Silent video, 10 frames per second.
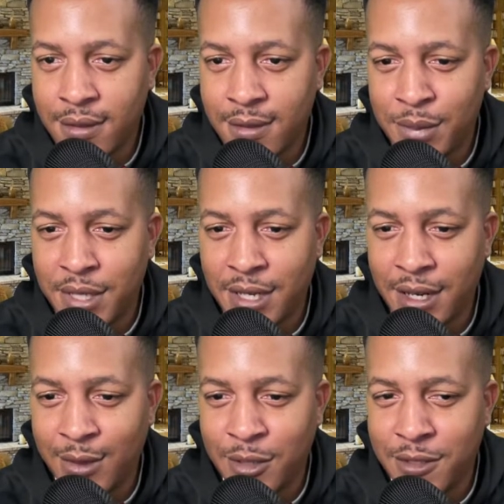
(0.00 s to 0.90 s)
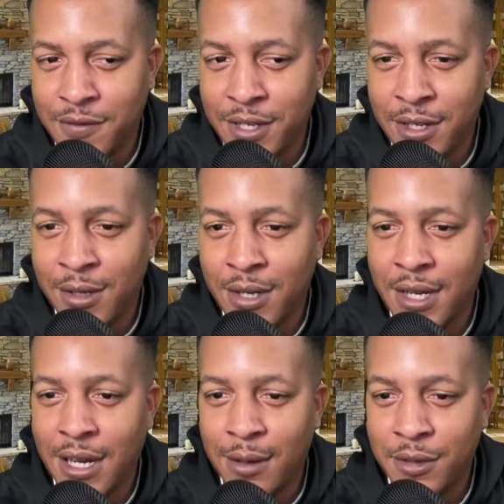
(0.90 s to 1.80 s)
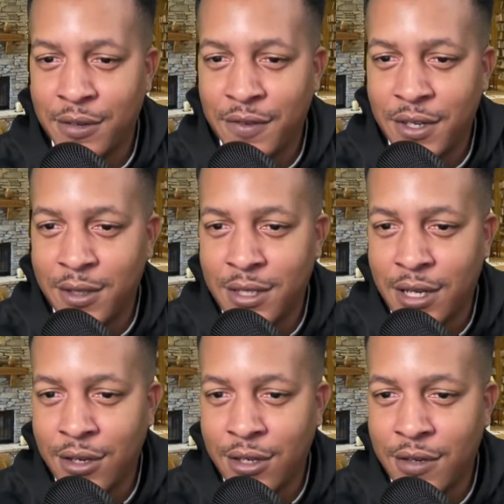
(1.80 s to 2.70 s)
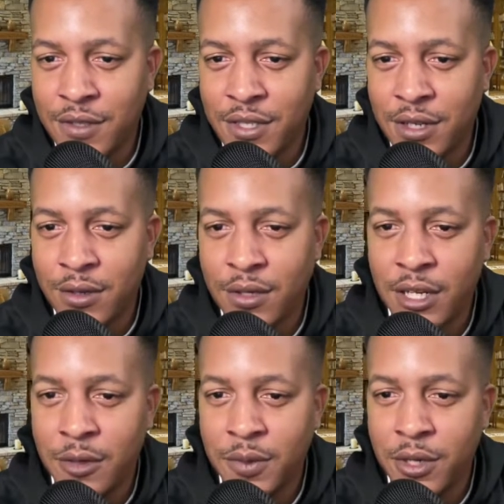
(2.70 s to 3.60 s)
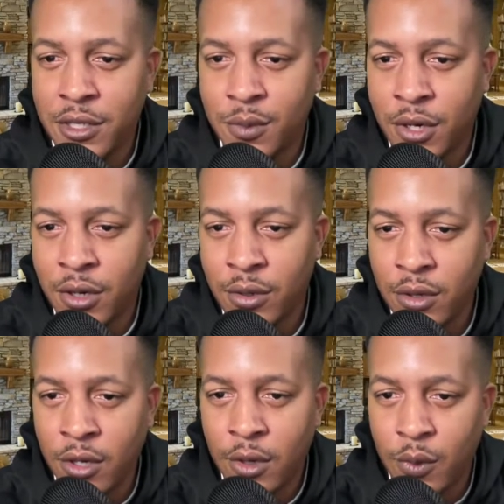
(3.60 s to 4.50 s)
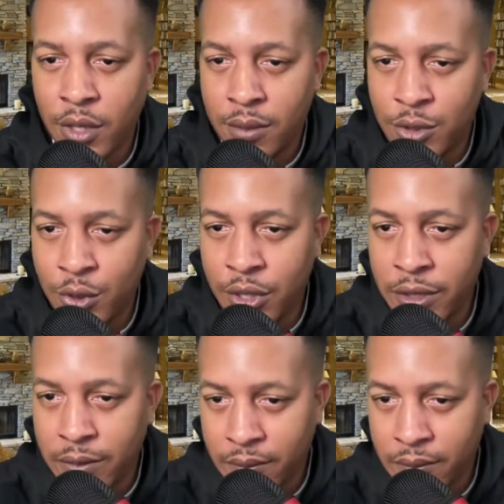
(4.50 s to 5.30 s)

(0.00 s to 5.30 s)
B Daddy, where's Vino? I mean, Vino's not on every single day. He'll be on tomorrow. What up, Troy?